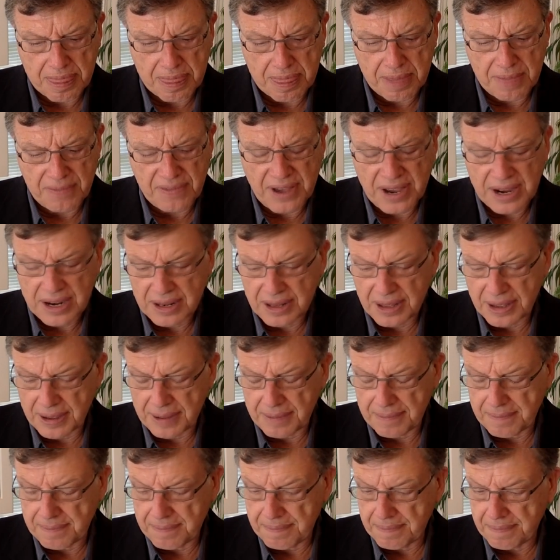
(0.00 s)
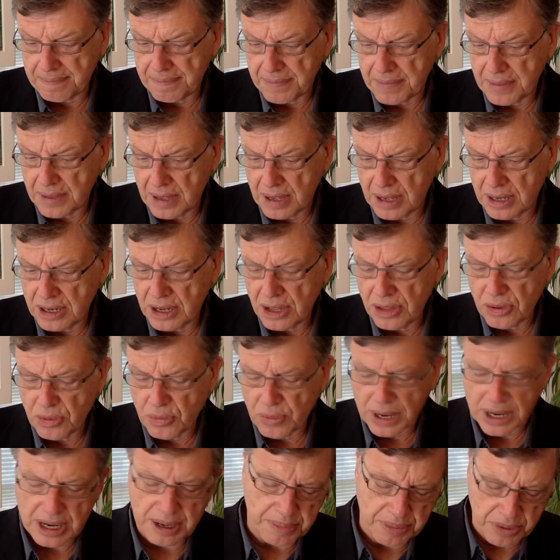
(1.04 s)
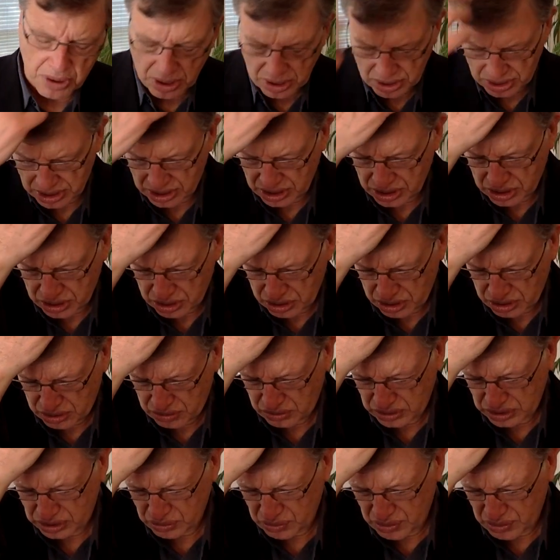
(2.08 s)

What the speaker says: finally, another wake-up call that occurred was